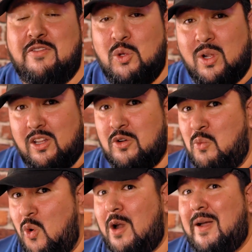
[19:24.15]
if you want to learn
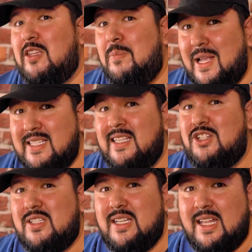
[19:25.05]
more about the best
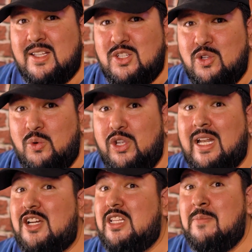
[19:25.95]
niches to get into where you can
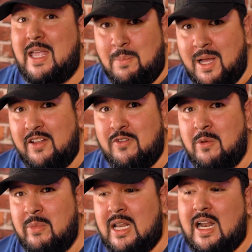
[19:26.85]
actually make money from
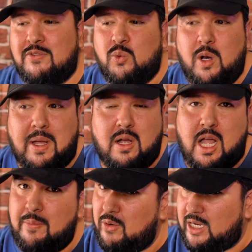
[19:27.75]
them and not have to worry about
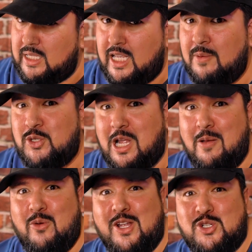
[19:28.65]
copyright claims or
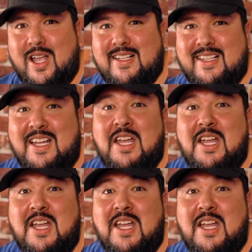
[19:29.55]
copyright strikes,